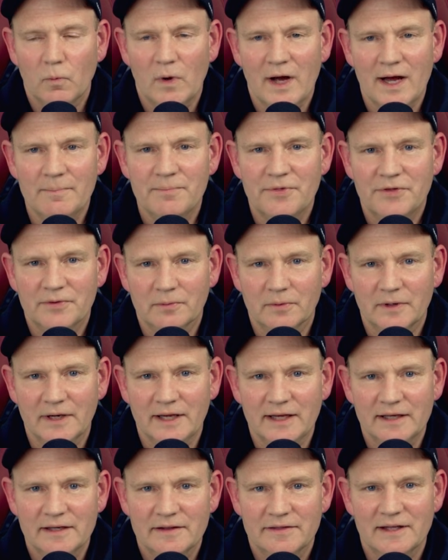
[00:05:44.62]

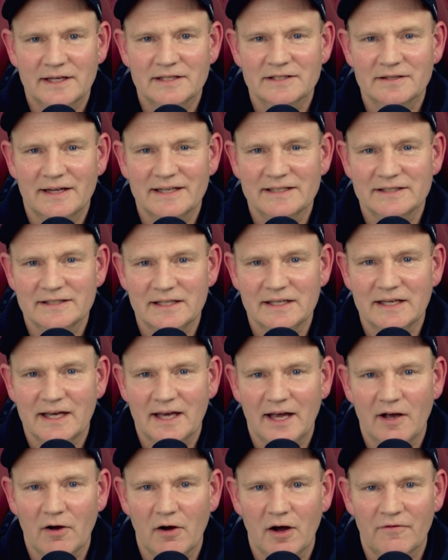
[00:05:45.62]
Web3, things like
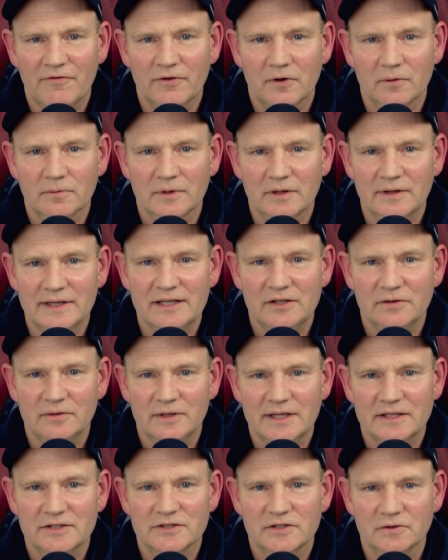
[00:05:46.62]
ZK offer really
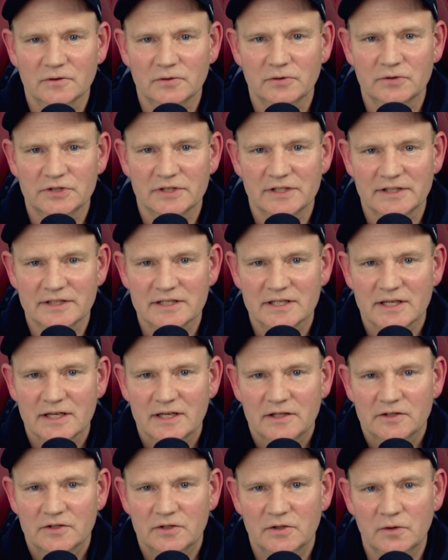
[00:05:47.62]
unique solutions
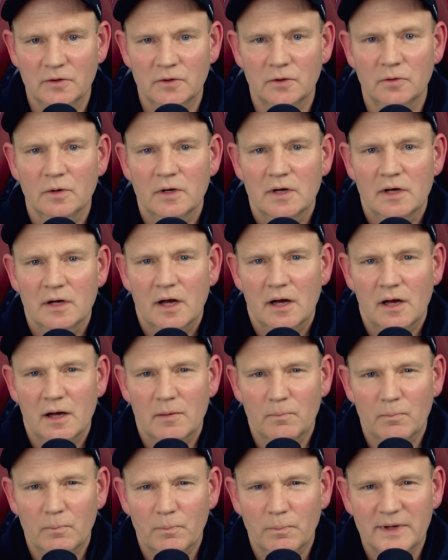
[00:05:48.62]
to
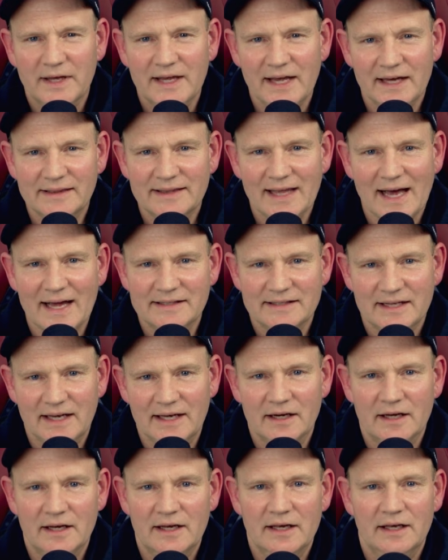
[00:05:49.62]
get that
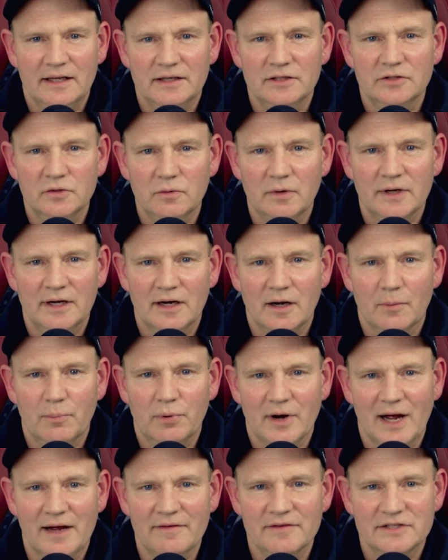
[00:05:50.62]
data and do it in a
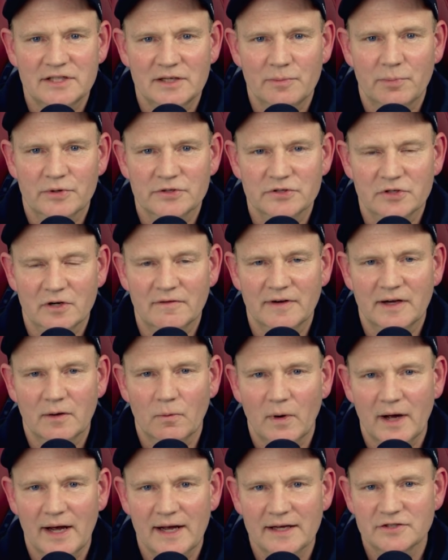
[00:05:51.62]
privacy
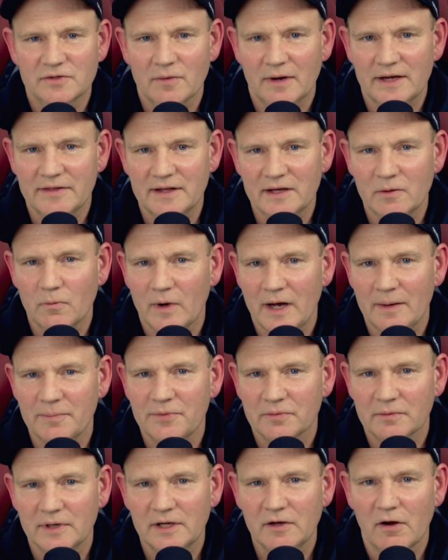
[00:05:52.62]
preserving way. So I think
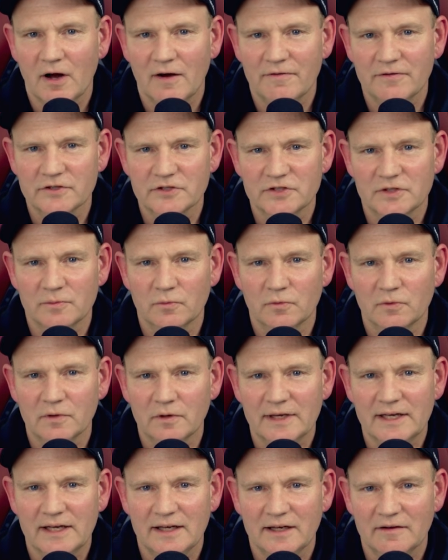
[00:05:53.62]
Web3 offers some
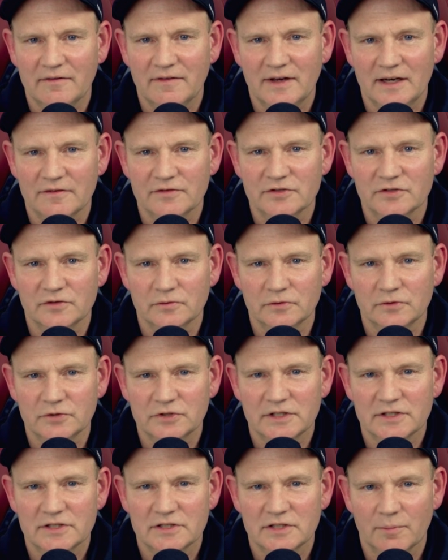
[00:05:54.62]
really innovative
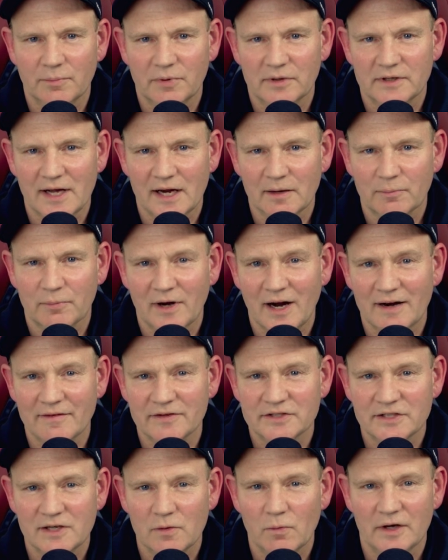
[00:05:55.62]
solutions to protect
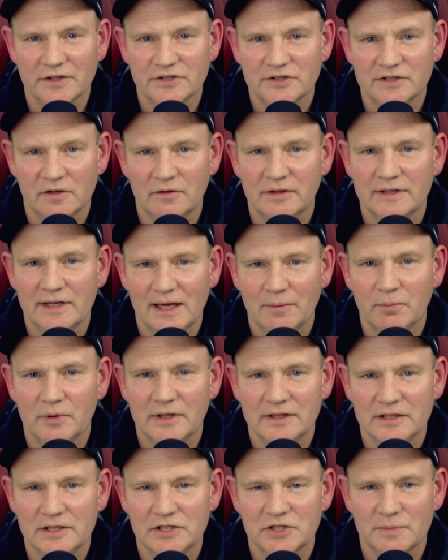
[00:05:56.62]
privacy while still
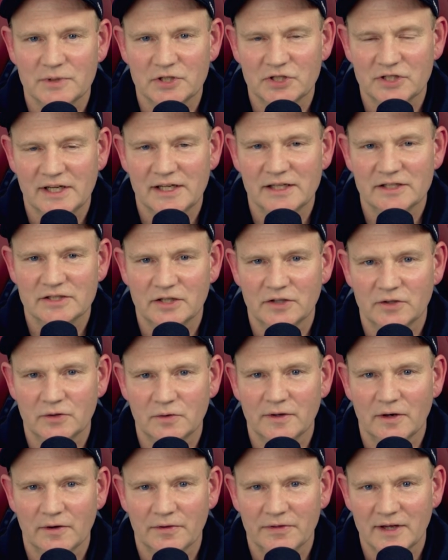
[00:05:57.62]
enabling these machines to
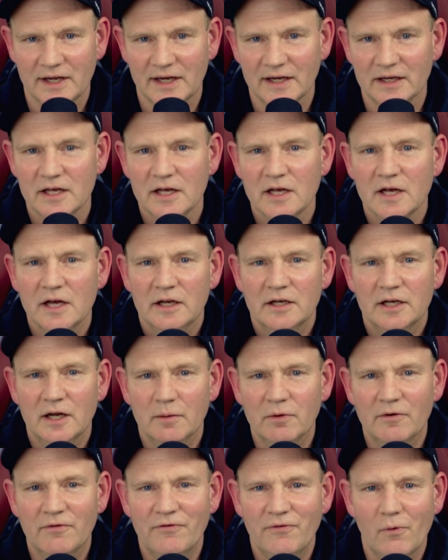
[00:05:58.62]
do their thing.
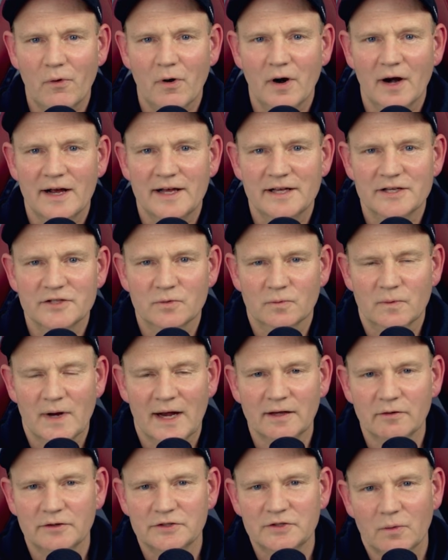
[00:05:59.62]
Number four is
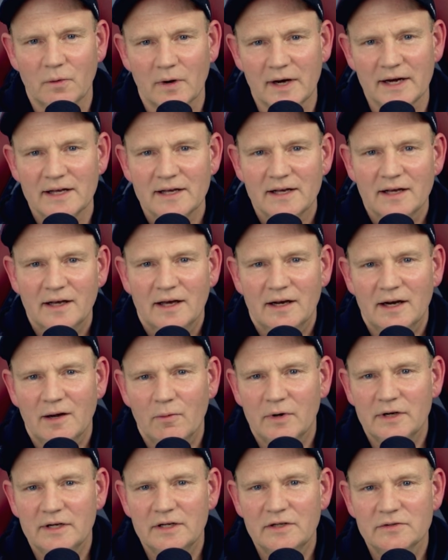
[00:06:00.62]
regulatory. And I
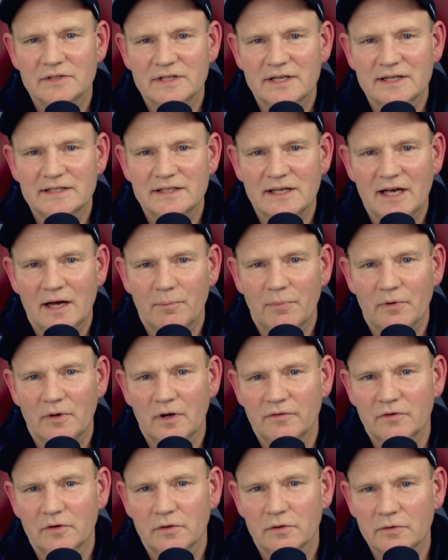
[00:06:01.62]
wanted to use an
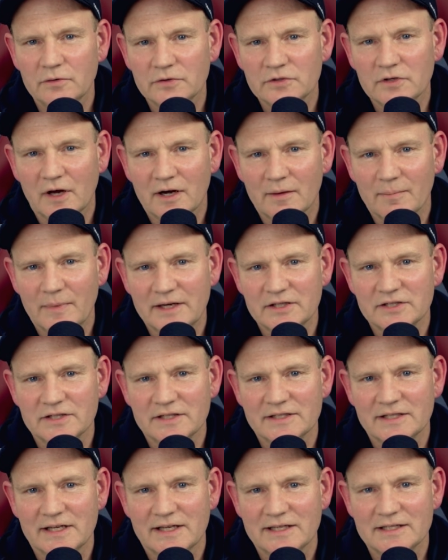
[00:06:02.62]
example of Cruise
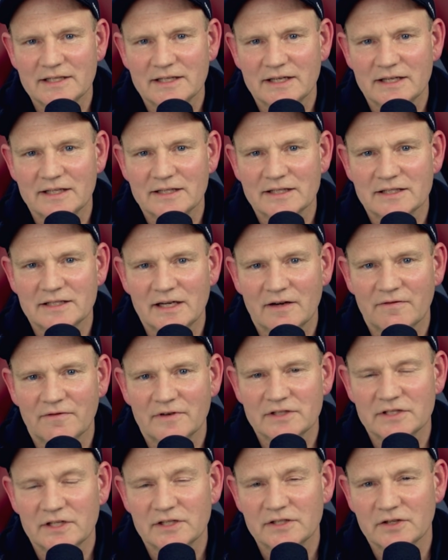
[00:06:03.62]
Automation's incident in San
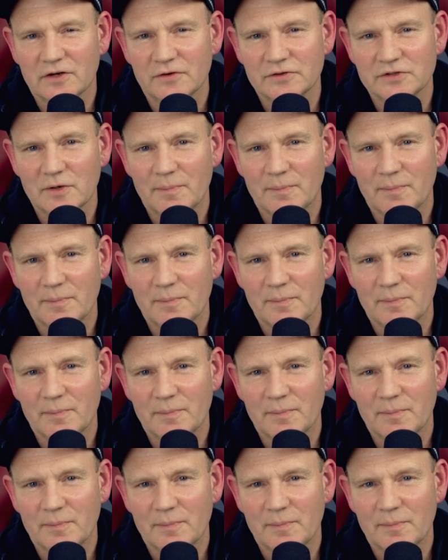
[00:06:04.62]
Francisco.